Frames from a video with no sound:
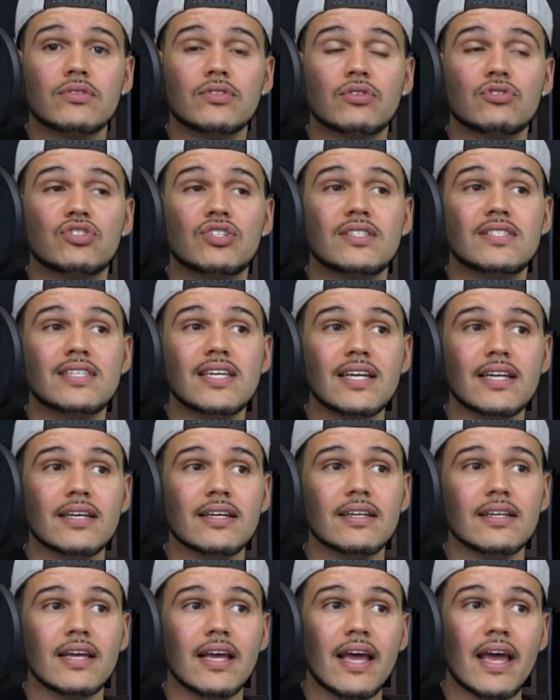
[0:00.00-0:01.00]
So she did
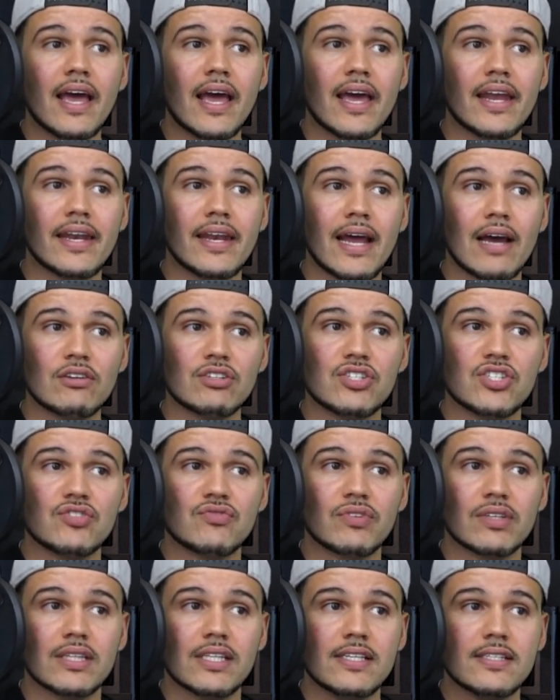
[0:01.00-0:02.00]
it, and now
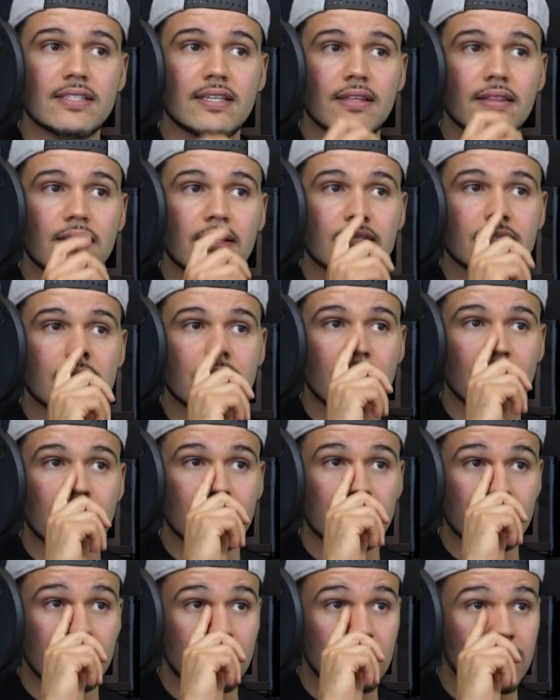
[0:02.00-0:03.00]
she's releasing this
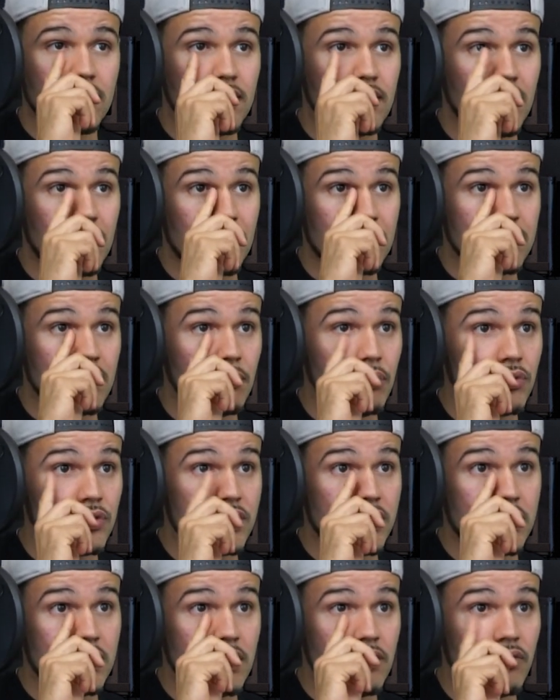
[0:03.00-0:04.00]
on the on a double
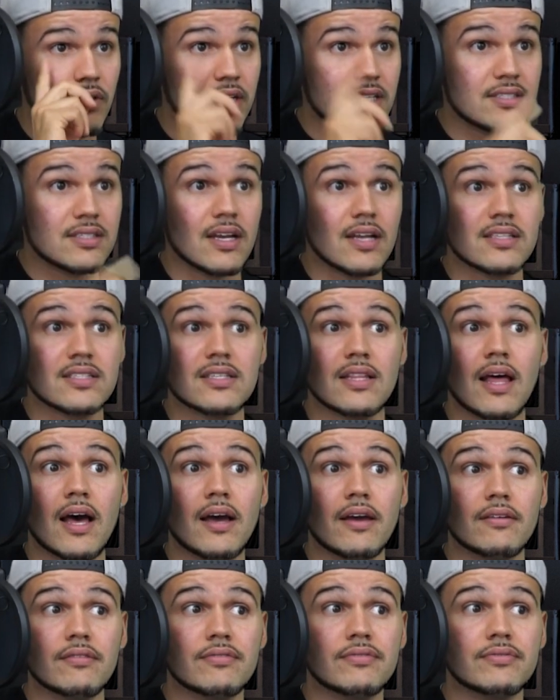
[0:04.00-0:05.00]
CD, Renaissance
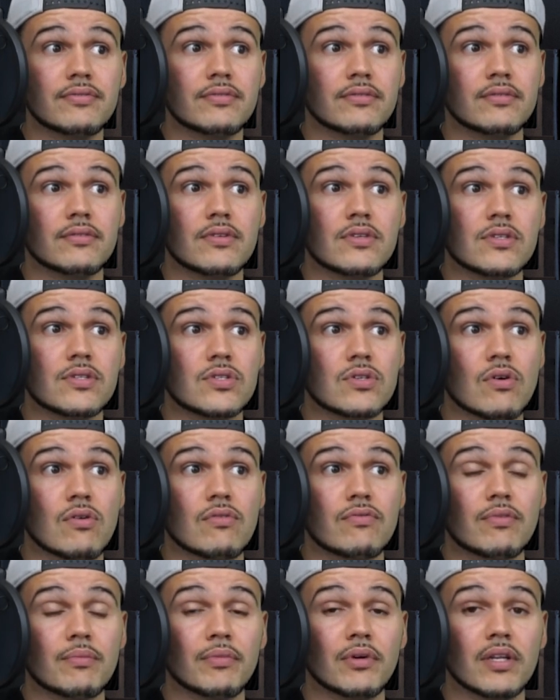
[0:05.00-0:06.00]
Live, so
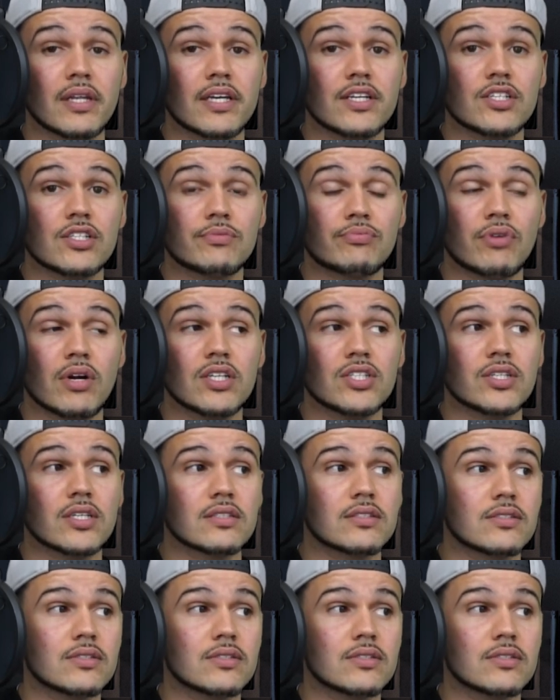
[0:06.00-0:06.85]
from her latest project.